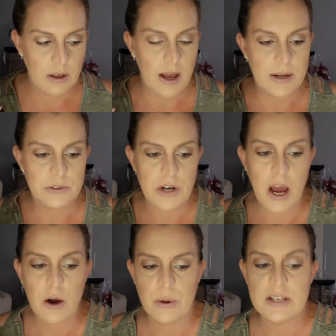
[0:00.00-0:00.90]
I don't
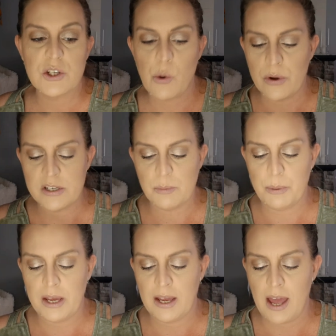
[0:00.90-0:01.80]
know. It's going to
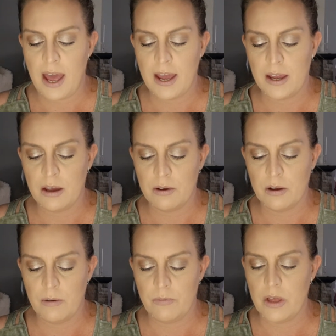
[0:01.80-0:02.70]
be a...
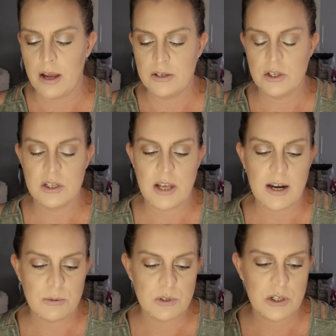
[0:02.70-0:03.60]
I
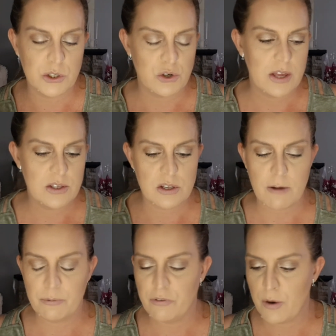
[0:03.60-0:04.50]
said I was going to dry this
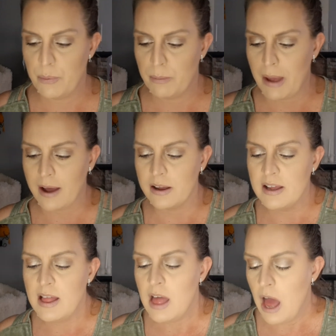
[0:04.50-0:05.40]
off before I put it back.
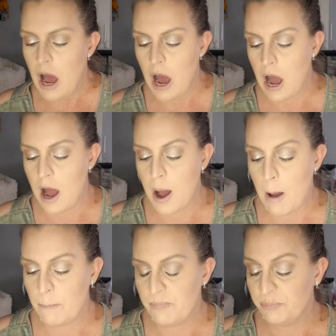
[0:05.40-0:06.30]

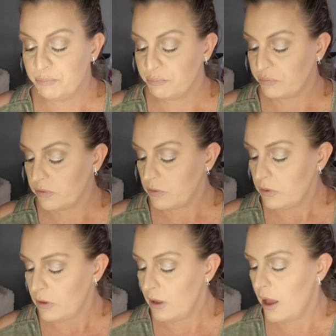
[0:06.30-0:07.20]
Um...
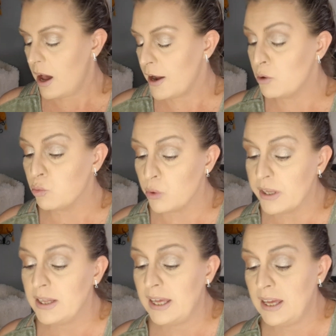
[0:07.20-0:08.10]
I
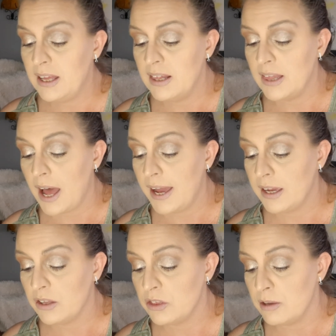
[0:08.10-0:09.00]
really
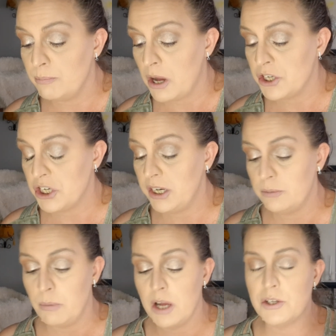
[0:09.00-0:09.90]
like the
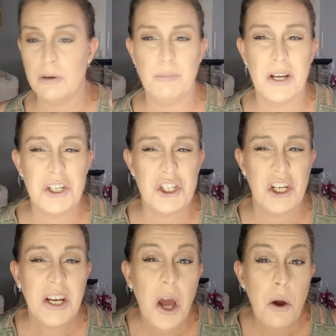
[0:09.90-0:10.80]

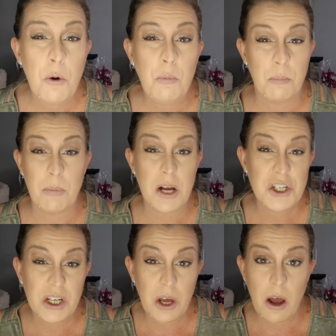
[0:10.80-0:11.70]
Moschino,
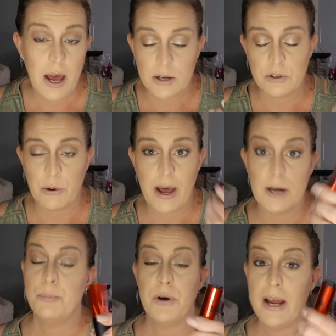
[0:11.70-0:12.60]
Moschino, I don't know how
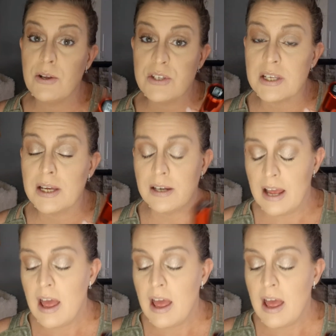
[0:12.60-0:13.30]
to pronounce it.